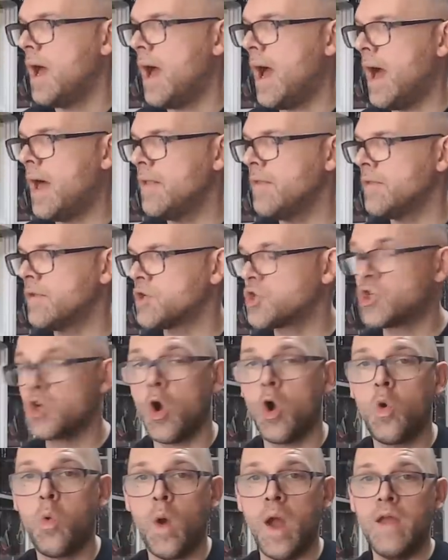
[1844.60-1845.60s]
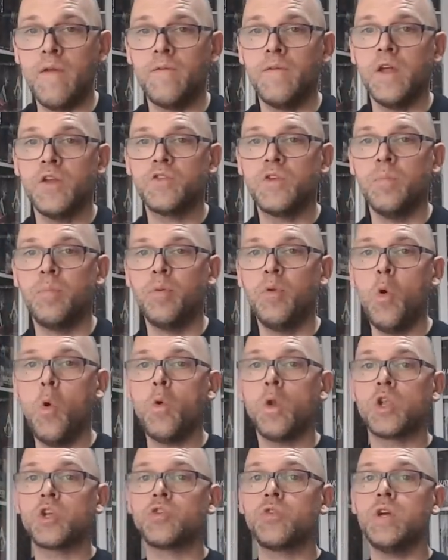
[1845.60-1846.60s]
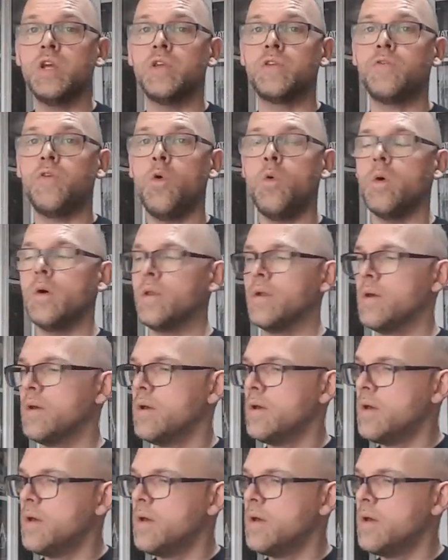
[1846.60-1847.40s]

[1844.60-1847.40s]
and the shockwave literally blew all the trees forward.